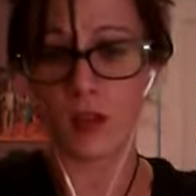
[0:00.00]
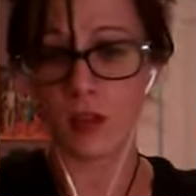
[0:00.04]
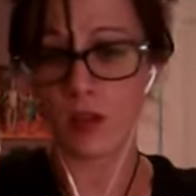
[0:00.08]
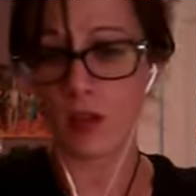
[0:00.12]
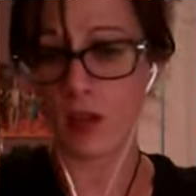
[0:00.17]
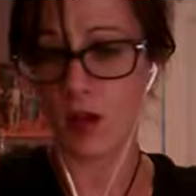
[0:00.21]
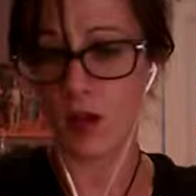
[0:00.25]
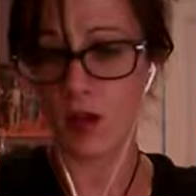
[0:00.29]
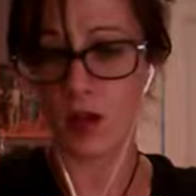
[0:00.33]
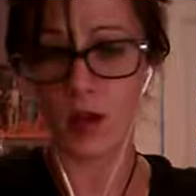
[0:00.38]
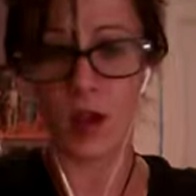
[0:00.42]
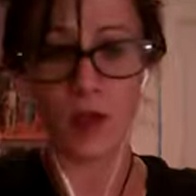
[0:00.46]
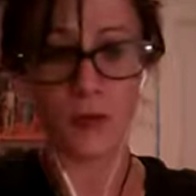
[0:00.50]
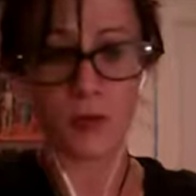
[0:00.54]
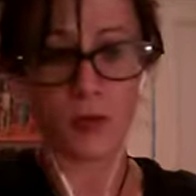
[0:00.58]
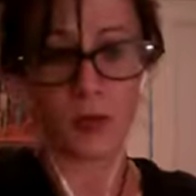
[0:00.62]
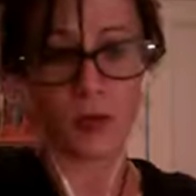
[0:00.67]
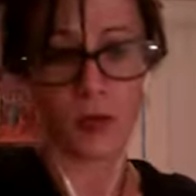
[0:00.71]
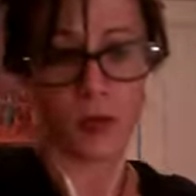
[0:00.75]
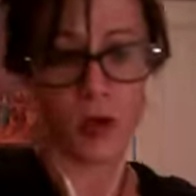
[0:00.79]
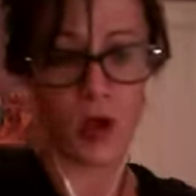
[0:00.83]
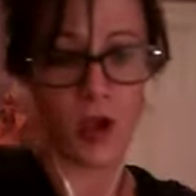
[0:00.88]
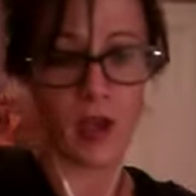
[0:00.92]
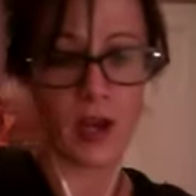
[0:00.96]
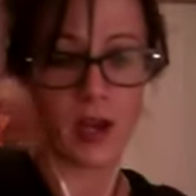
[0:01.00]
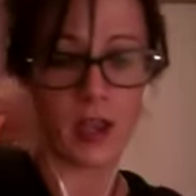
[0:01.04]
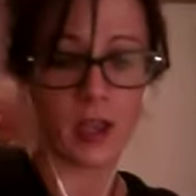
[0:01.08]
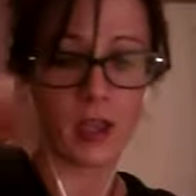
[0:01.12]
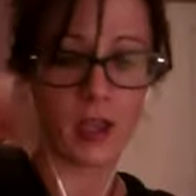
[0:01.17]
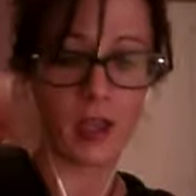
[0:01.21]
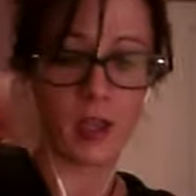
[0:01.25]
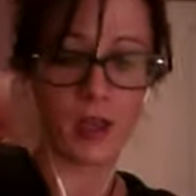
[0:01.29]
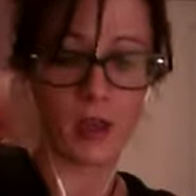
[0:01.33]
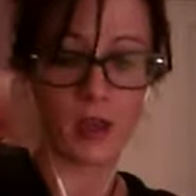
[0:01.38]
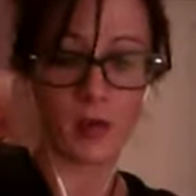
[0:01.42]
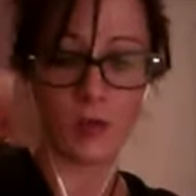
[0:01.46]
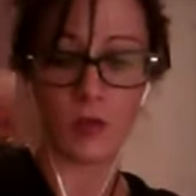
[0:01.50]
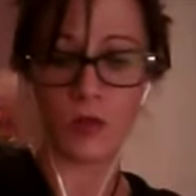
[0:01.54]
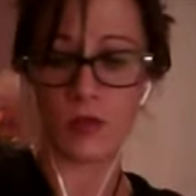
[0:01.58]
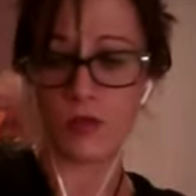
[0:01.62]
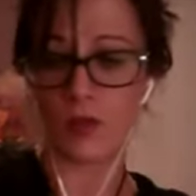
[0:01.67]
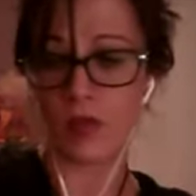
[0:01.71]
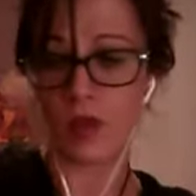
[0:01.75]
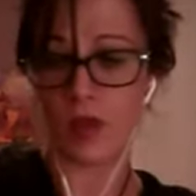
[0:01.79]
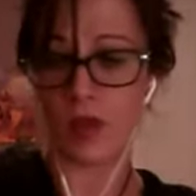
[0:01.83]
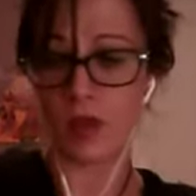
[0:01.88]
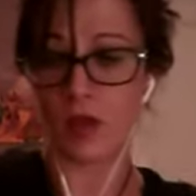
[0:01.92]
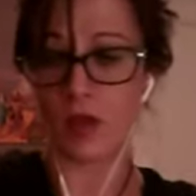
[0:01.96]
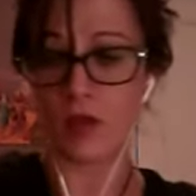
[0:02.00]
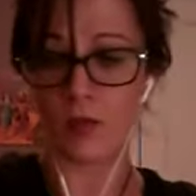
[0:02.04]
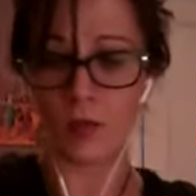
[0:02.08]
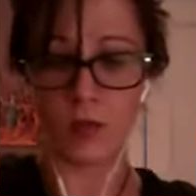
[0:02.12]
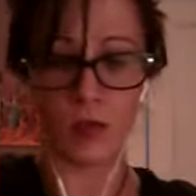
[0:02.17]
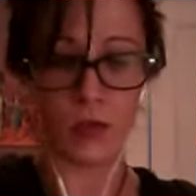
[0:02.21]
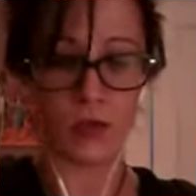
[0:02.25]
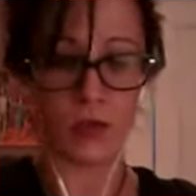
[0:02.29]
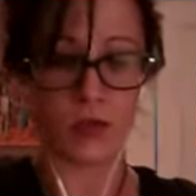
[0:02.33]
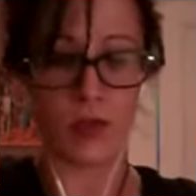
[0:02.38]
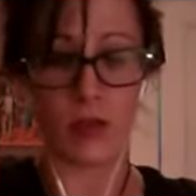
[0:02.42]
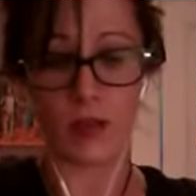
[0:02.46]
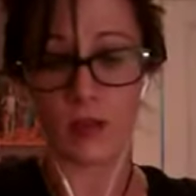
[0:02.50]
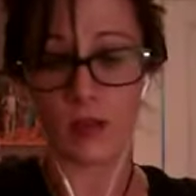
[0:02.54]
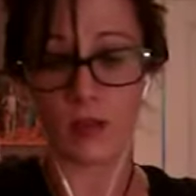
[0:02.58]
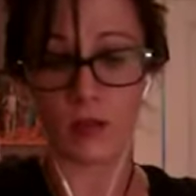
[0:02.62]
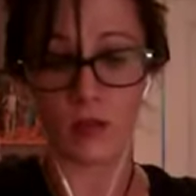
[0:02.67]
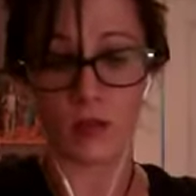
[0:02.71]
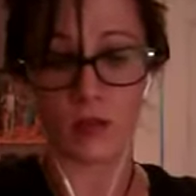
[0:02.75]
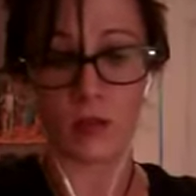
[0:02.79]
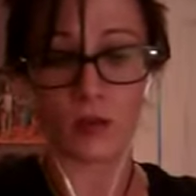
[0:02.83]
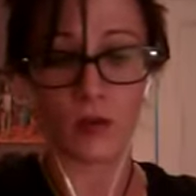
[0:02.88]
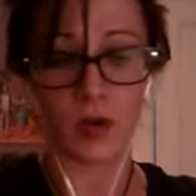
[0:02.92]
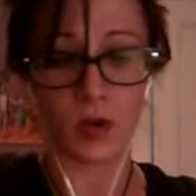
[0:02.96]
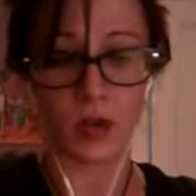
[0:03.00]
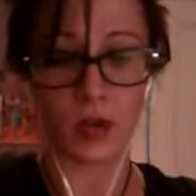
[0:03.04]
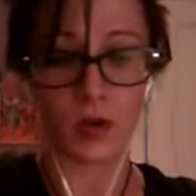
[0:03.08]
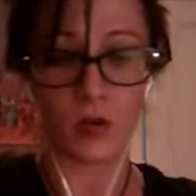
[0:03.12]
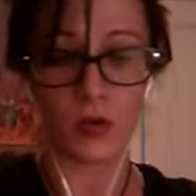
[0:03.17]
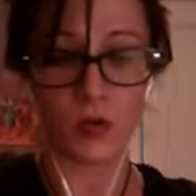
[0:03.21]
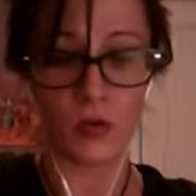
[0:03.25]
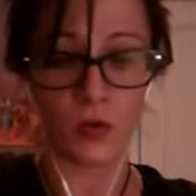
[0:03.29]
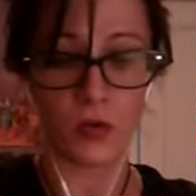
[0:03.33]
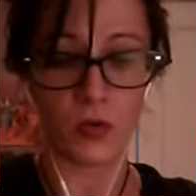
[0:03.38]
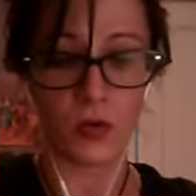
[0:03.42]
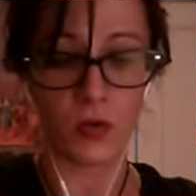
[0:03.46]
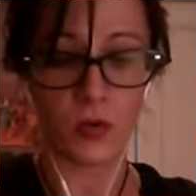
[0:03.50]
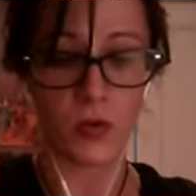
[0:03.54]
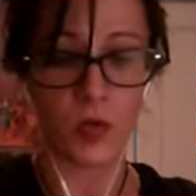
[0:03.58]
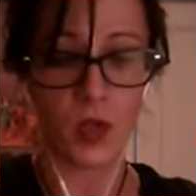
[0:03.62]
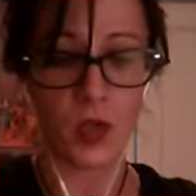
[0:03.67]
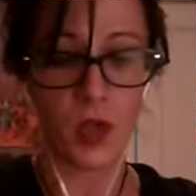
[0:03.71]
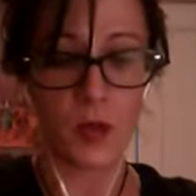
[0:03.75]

a couple got it and it was like on both sides. It was pretty cool.